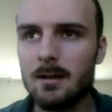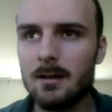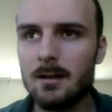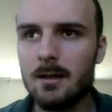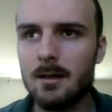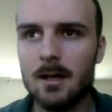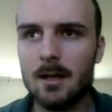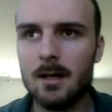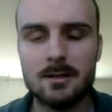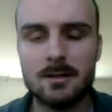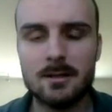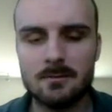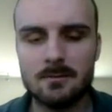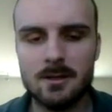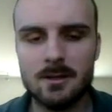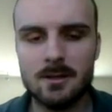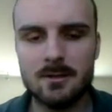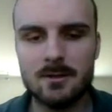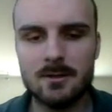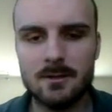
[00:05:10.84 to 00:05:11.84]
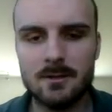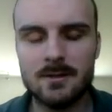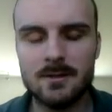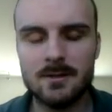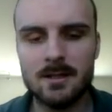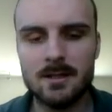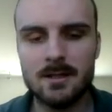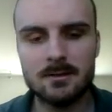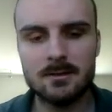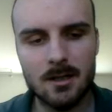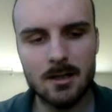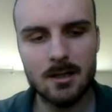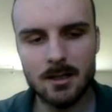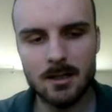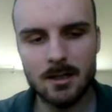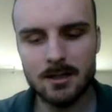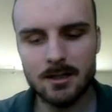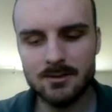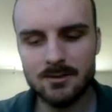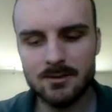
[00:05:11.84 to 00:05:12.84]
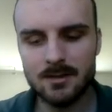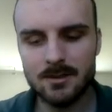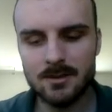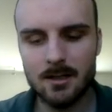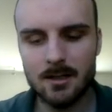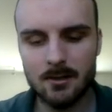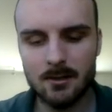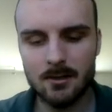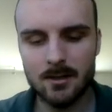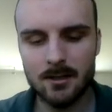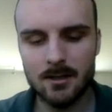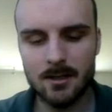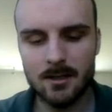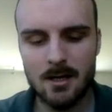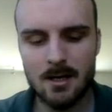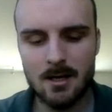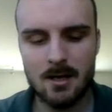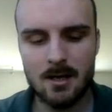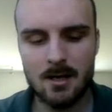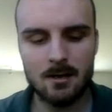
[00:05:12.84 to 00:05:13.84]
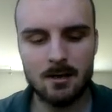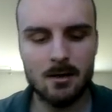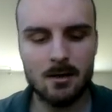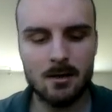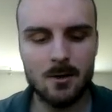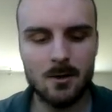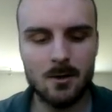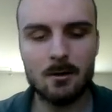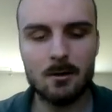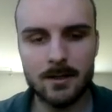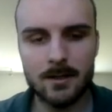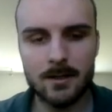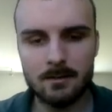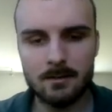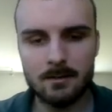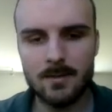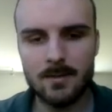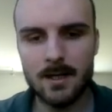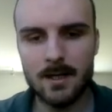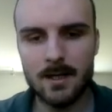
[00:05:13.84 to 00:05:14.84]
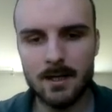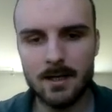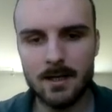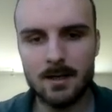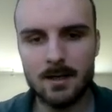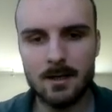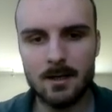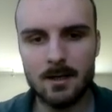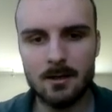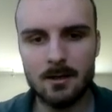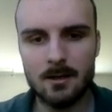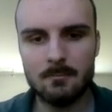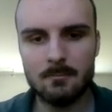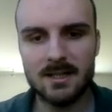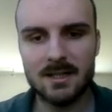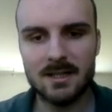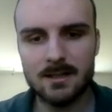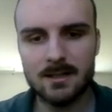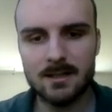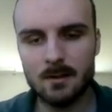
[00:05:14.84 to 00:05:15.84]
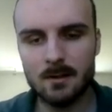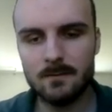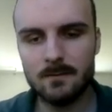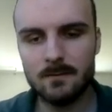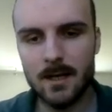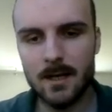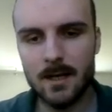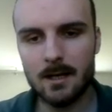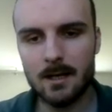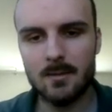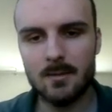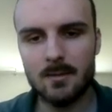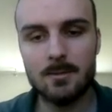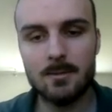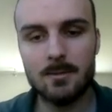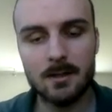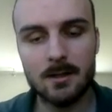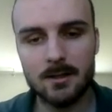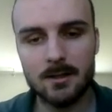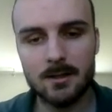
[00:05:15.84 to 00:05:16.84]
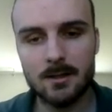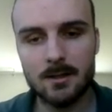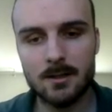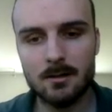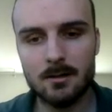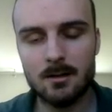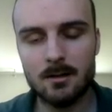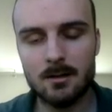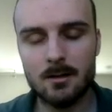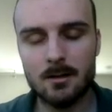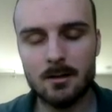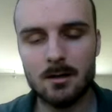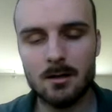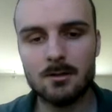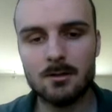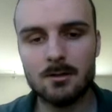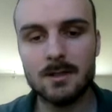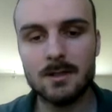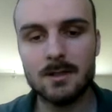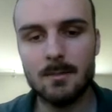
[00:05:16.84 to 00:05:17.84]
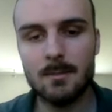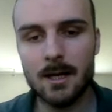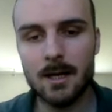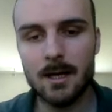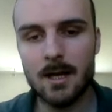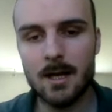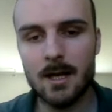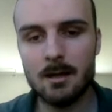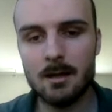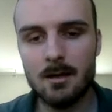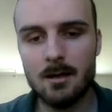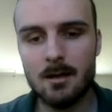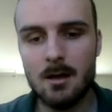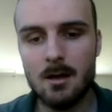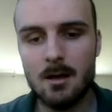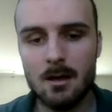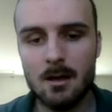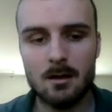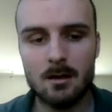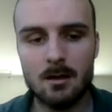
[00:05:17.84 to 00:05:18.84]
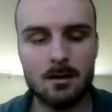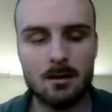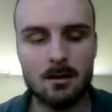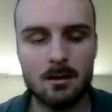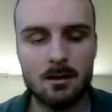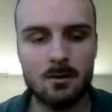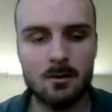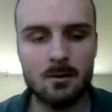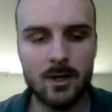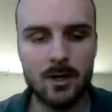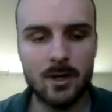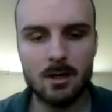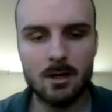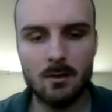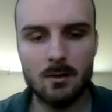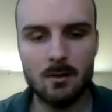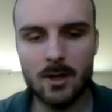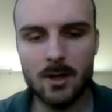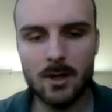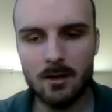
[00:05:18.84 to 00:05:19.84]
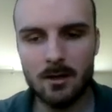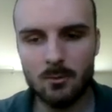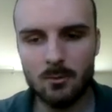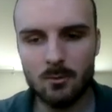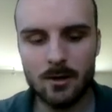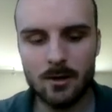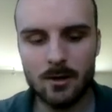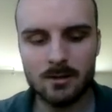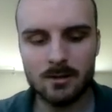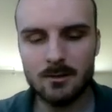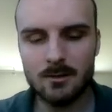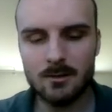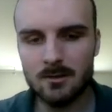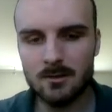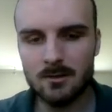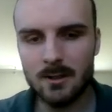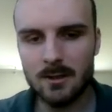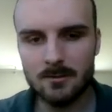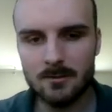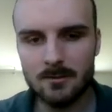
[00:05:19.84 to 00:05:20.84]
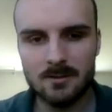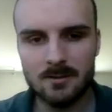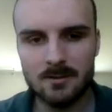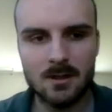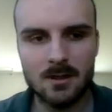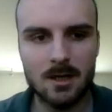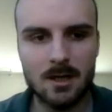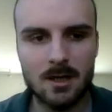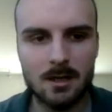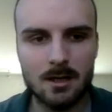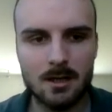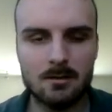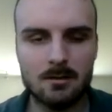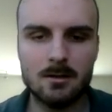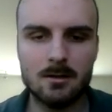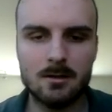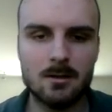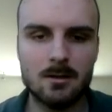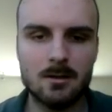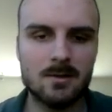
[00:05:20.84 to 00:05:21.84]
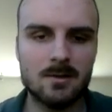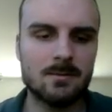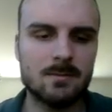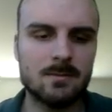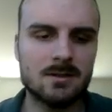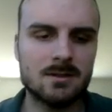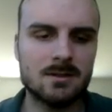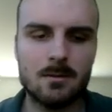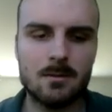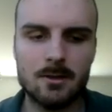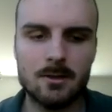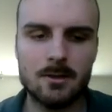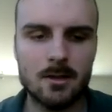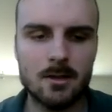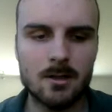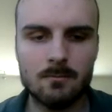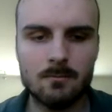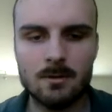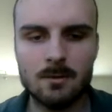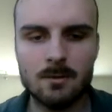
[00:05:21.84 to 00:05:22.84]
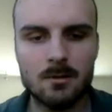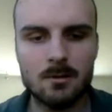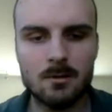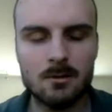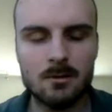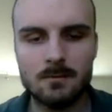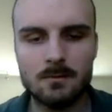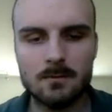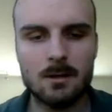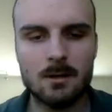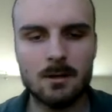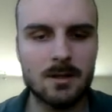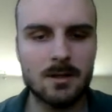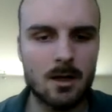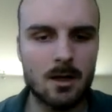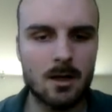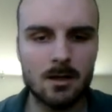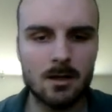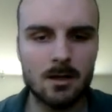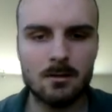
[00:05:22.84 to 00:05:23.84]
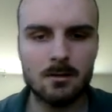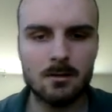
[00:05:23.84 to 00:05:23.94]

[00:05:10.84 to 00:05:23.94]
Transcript: there's some other repos there. There's a lot of interesting code here, all written by myself and my partner, Chris Manghane. We're the sole developers of Galah. There's been some other people who have come and gone,